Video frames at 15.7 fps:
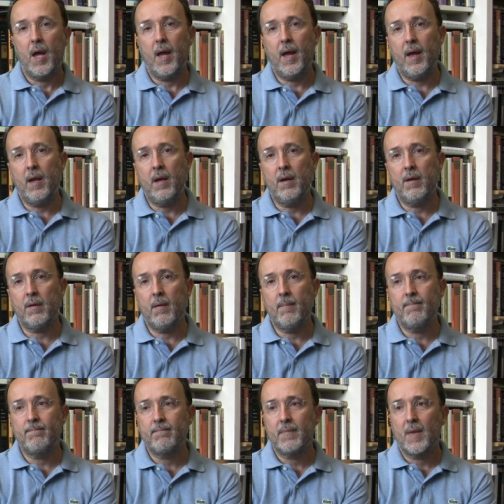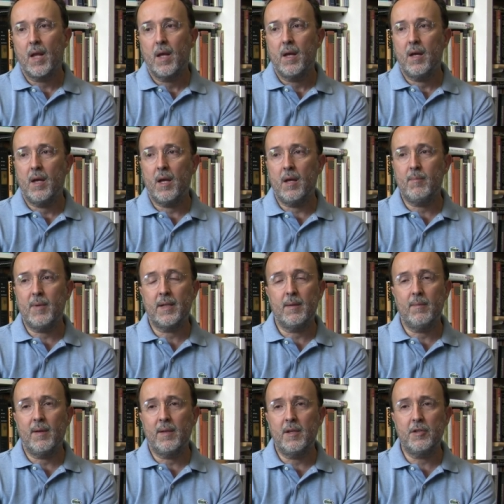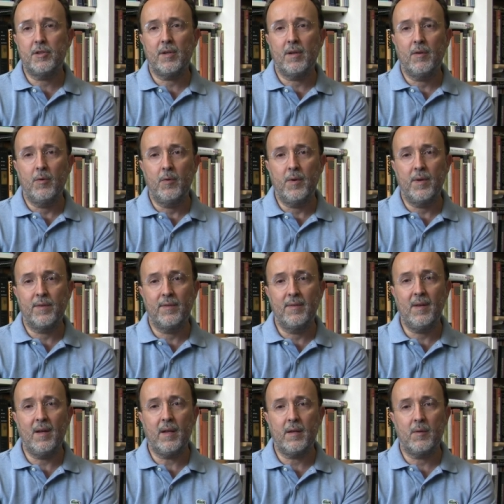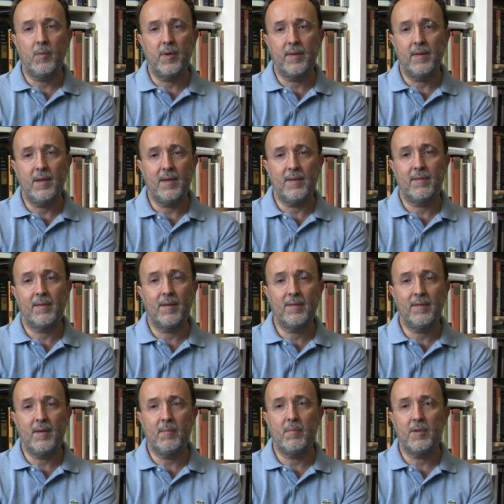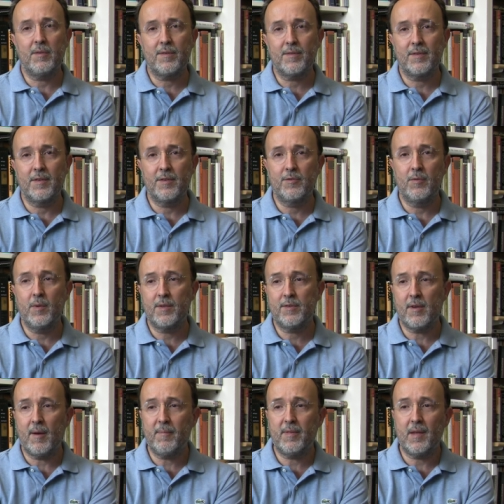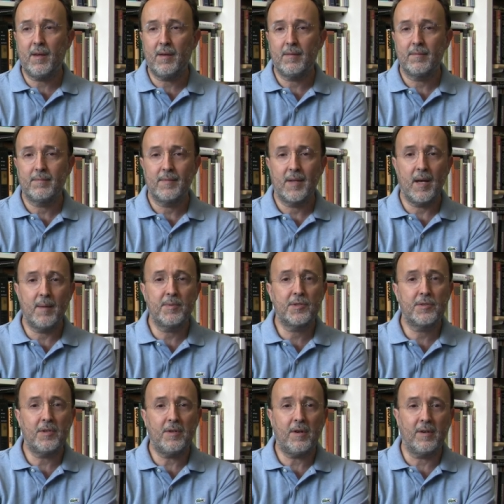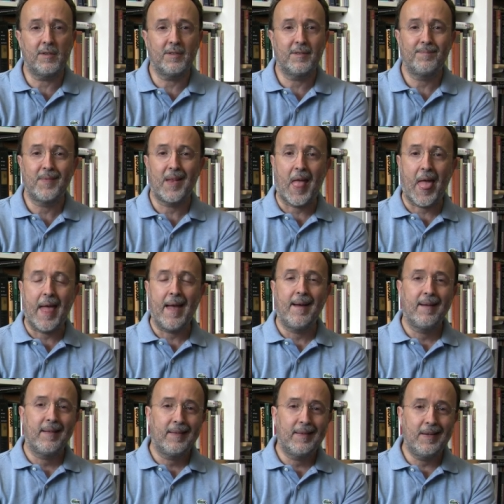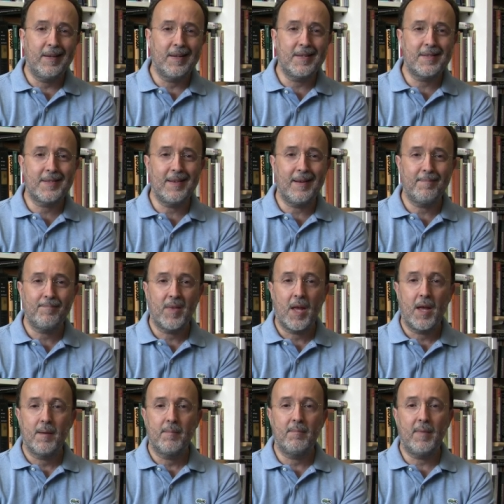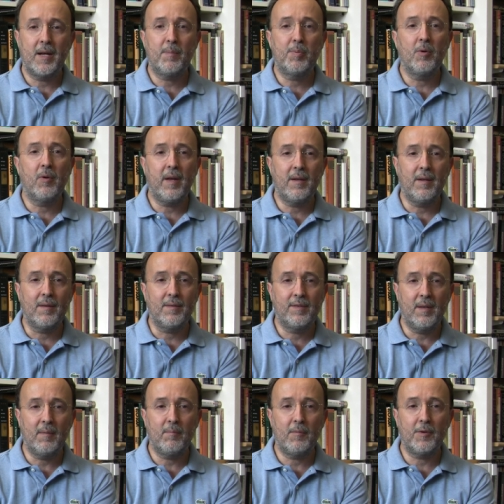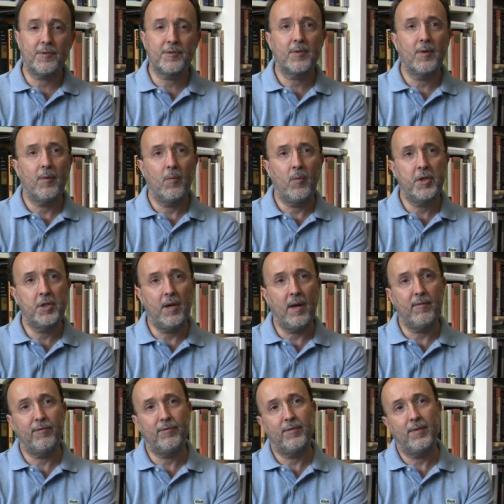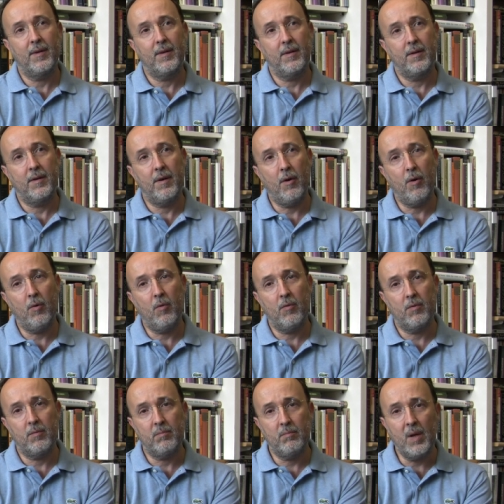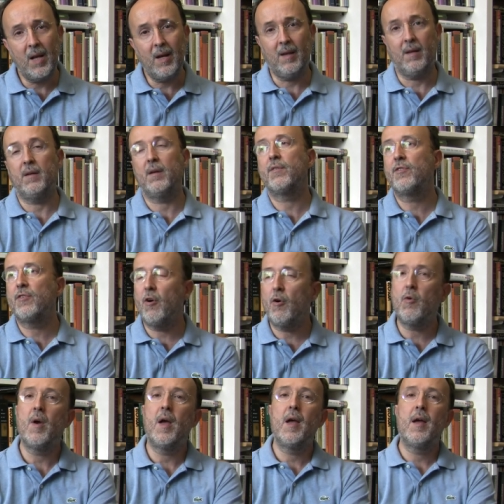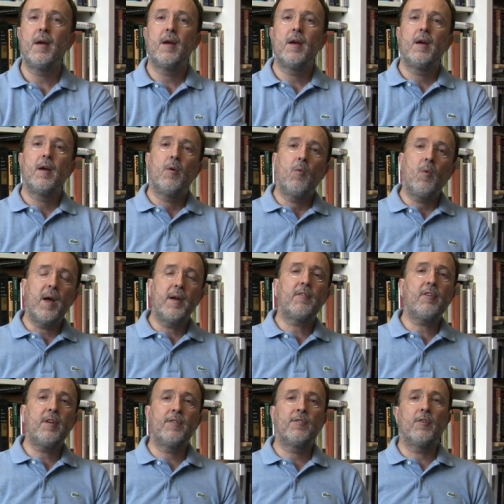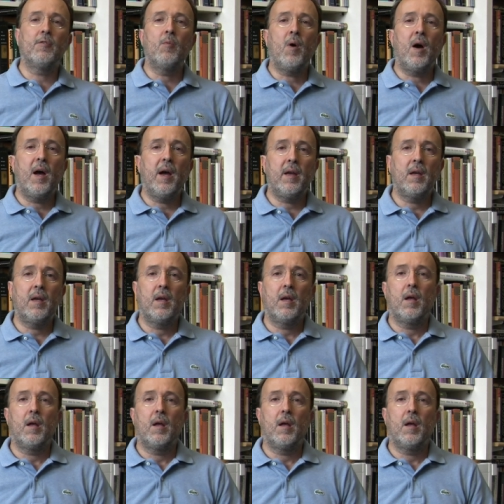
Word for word: And um, a mathematician who is dealing with these symbols is doing something absurd. He is uh, manipulating symbols which have no meaning. So one reason why